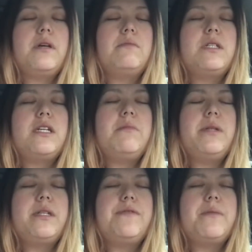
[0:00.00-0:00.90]
I'm gonna
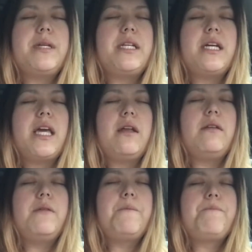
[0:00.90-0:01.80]
complain for a minute again.
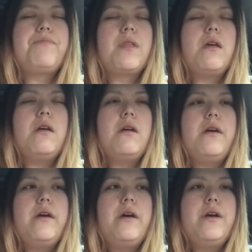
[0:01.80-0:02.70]

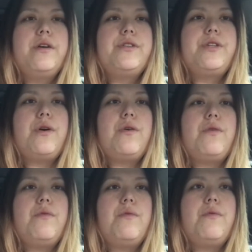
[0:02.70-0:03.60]
So